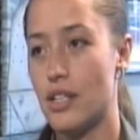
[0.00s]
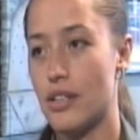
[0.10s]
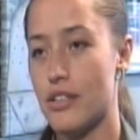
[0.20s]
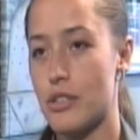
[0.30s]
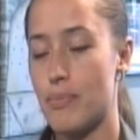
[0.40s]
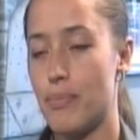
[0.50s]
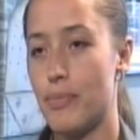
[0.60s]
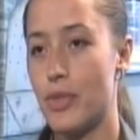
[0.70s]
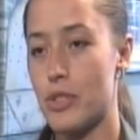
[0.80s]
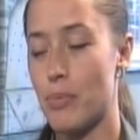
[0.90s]
this
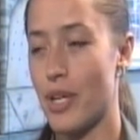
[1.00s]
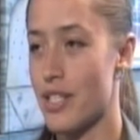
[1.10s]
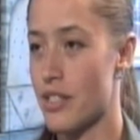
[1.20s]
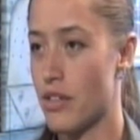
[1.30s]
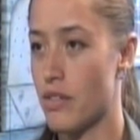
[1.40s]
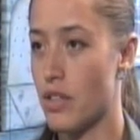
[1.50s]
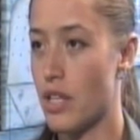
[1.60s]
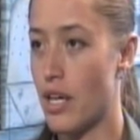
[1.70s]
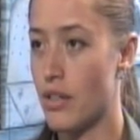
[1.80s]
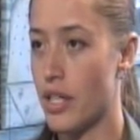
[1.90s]
the space of
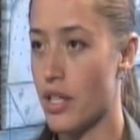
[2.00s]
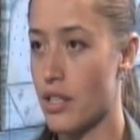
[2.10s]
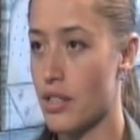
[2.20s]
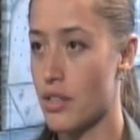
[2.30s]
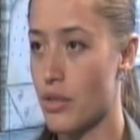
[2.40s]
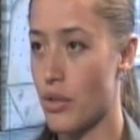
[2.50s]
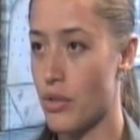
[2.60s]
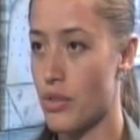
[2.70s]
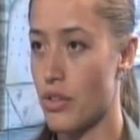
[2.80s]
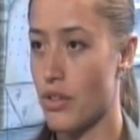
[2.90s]
allowing
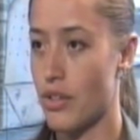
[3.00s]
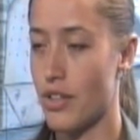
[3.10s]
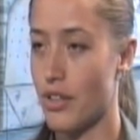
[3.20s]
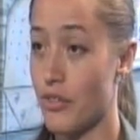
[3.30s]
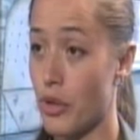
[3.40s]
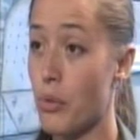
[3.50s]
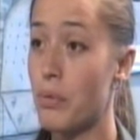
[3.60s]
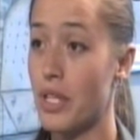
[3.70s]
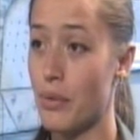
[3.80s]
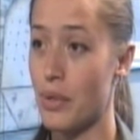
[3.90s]
growth or of
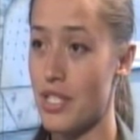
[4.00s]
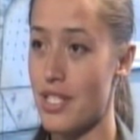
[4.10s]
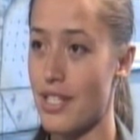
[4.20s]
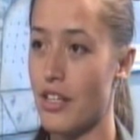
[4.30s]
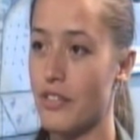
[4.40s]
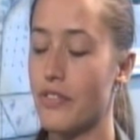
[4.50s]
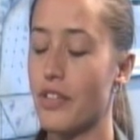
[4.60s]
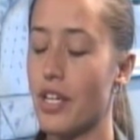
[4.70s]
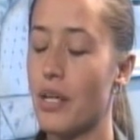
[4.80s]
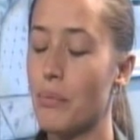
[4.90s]
opening oneself
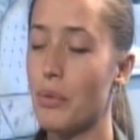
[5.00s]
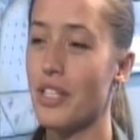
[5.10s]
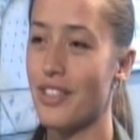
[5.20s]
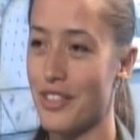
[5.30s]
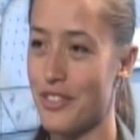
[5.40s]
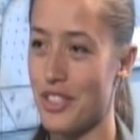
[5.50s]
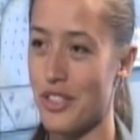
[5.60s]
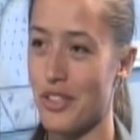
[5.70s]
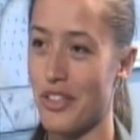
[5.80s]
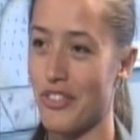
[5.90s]
up enough to
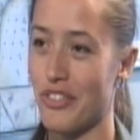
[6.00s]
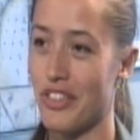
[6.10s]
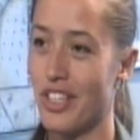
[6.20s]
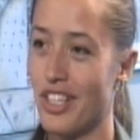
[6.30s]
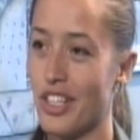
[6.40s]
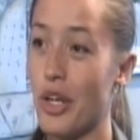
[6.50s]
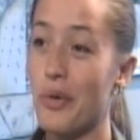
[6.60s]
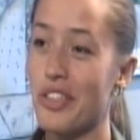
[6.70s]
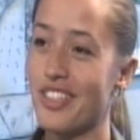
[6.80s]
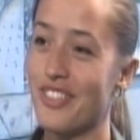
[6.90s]
sort of go
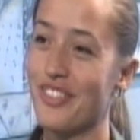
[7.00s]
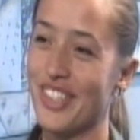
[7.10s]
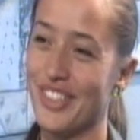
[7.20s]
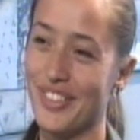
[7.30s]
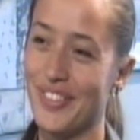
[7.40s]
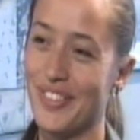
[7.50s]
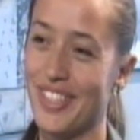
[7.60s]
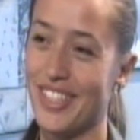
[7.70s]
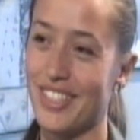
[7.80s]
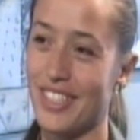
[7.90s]
with the flow
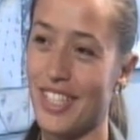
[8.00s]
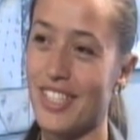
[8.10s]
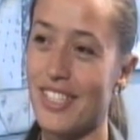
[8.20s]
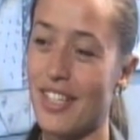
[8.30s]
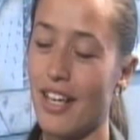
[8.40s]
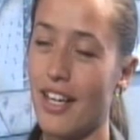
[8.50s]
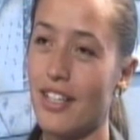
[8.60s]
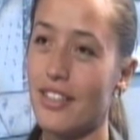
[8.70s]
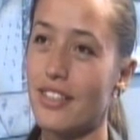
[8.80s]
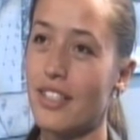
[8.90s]
in a sense.
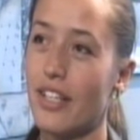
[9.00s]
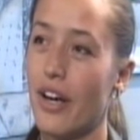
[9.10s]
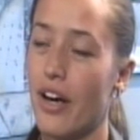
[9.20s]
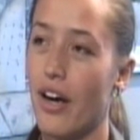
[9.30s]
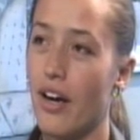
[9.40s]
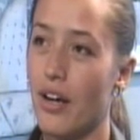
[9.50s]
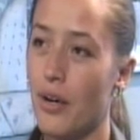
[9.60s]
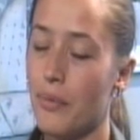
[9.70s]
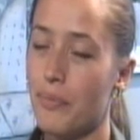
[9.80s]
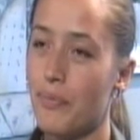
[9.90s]
And
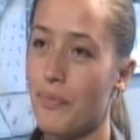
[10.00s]
um,